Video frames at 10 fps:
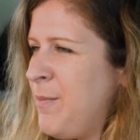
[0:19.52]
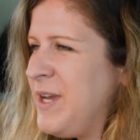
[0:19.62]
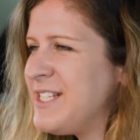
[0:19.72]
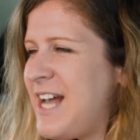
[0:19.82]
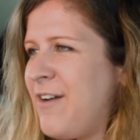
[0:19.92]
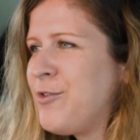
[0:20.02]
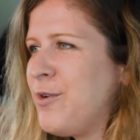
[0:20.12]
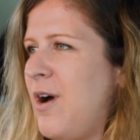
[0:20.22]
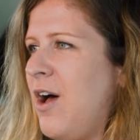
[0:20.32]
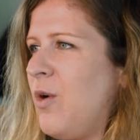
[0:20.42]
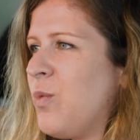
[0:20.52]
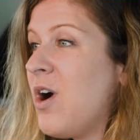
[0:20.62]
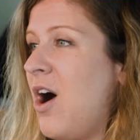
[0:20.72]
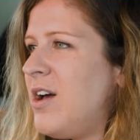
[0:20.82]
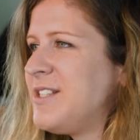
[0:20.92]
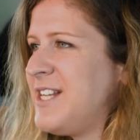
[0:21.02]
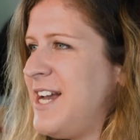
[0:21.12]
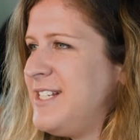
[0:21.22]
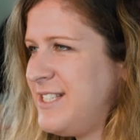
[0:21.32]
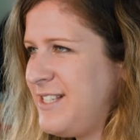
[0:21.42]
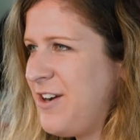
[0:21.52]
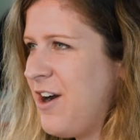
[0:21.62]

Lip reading: because after all, we're all scientists at